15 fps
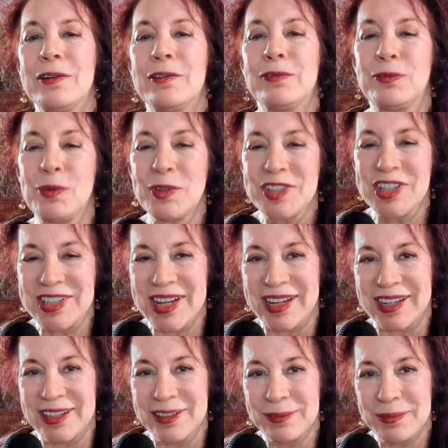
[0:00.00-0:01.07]
For
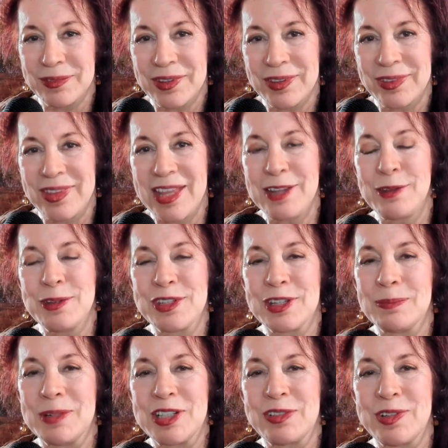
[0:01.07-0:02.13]
today, thank you so
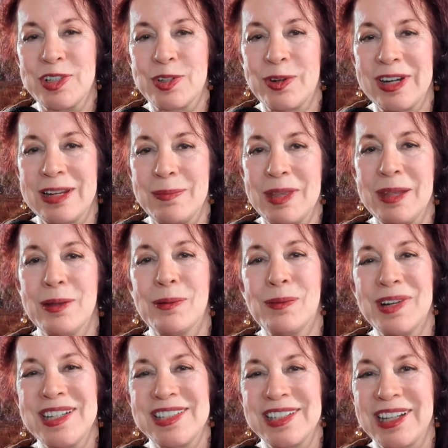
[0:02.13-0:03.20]
much for joining me.
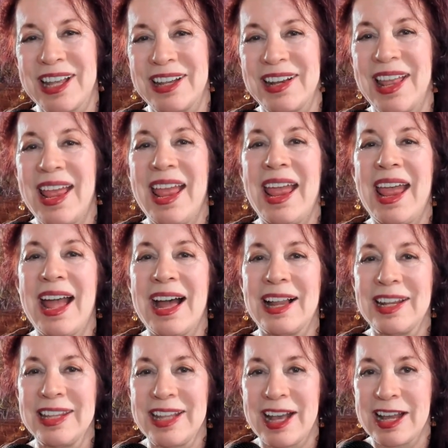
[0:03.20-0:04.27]
Once again,
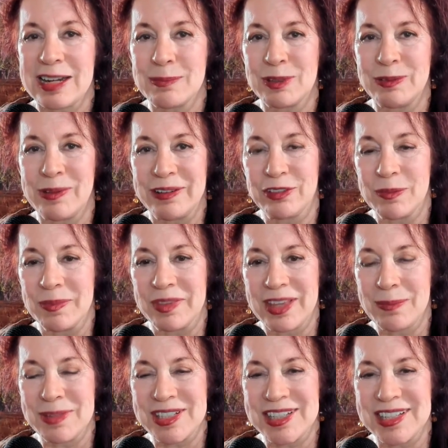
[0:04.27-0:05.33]
Aliana Moren from
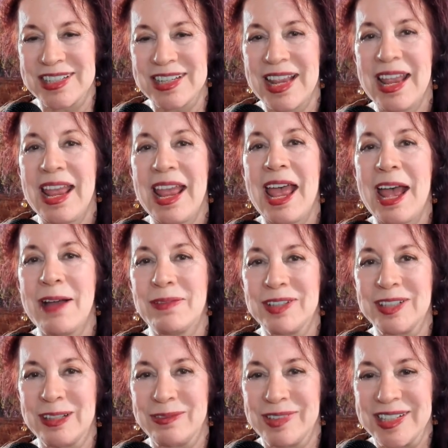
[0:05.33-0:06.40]
Themesis. Have a
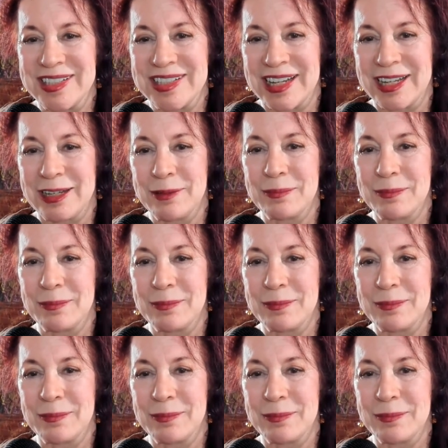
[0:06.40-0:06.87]
lovely day.